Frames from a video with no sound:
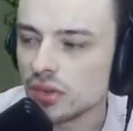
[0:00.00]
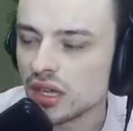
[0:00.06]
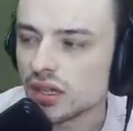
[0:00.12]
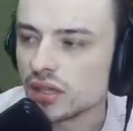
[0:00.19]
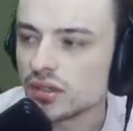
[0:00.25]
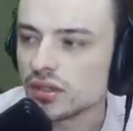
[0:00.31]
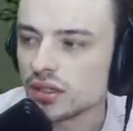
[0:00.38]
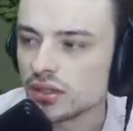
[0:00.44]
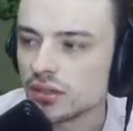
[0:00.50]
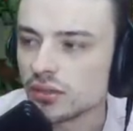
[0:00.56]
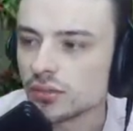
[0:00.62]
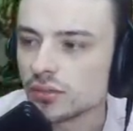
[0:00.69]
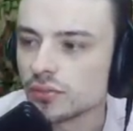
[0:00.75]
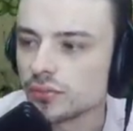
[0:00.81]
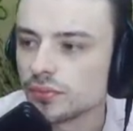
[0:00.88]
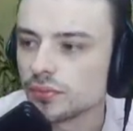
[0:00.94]
continue.
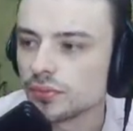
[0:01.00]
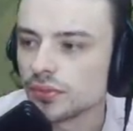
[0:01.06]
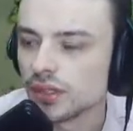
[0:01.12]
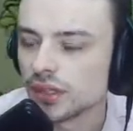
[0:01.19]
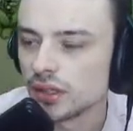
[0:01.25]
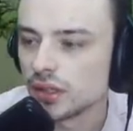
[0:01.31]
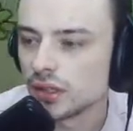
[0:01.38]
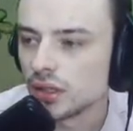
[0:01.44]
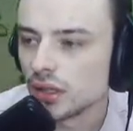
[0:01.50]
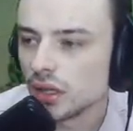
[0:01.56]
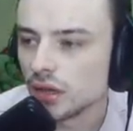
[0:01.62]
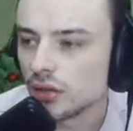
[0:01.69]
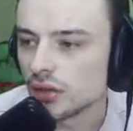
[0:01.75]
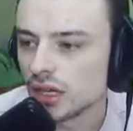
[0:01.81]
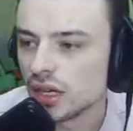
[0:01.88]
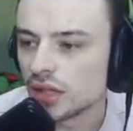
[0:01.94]
All
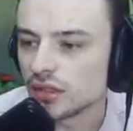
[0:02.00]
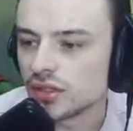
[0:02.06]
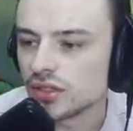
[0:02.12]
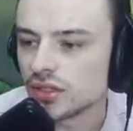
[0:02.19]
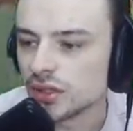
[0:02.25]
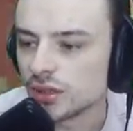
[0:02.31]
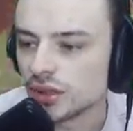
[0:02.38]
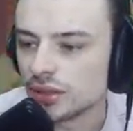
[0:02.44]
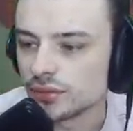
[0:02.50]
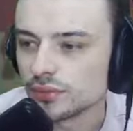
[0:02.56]
right, let's do it.